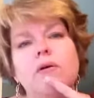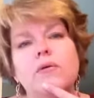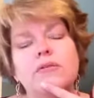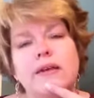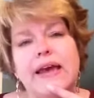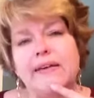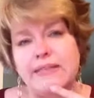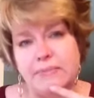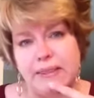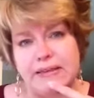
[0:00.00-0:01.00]
was going to have
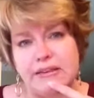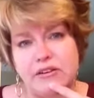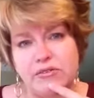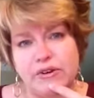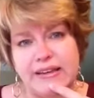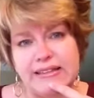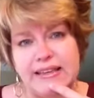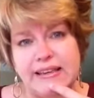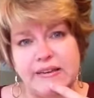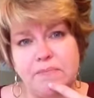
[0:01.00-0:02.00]
something to do for his
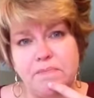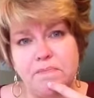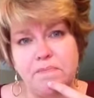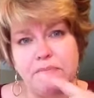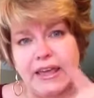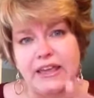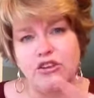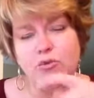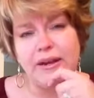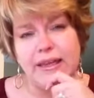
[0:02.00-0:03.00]
kingdom. He
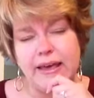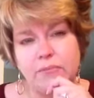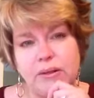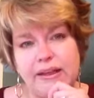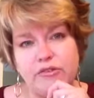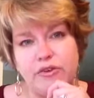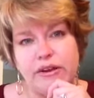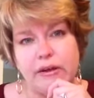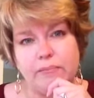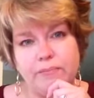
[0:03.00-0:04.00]
knew what he had planned for
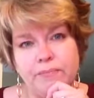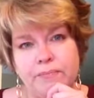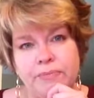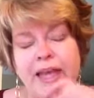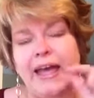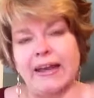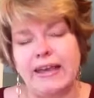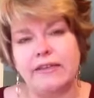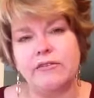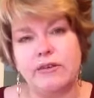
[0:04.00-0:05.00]
him, and he
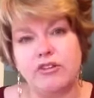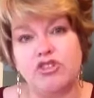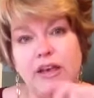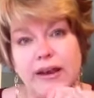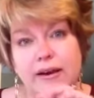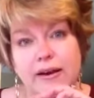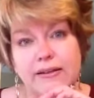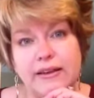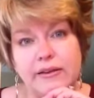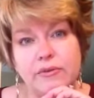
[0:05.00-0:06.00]
had to initiate a
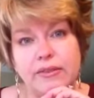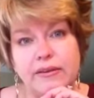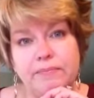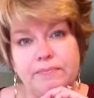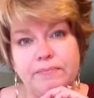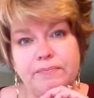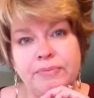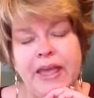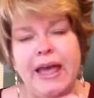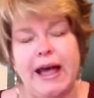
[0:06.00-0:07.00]
contact with him.
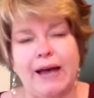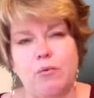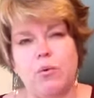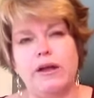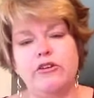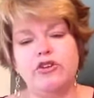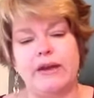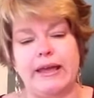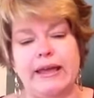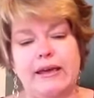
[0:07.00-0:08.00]
I wonder
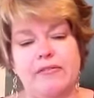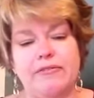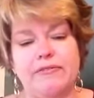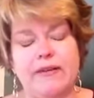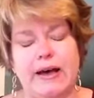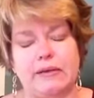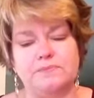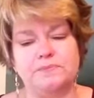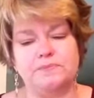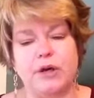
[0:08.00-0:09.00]
if
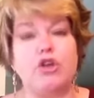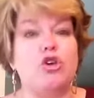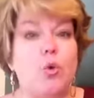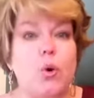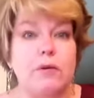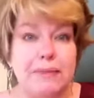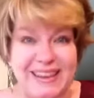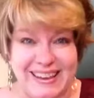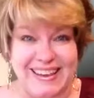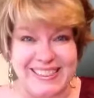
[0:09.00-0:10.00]
you're
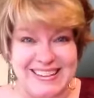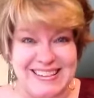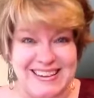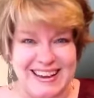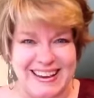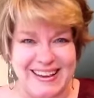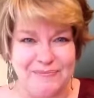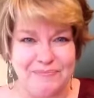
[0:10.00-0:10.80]
being in this study,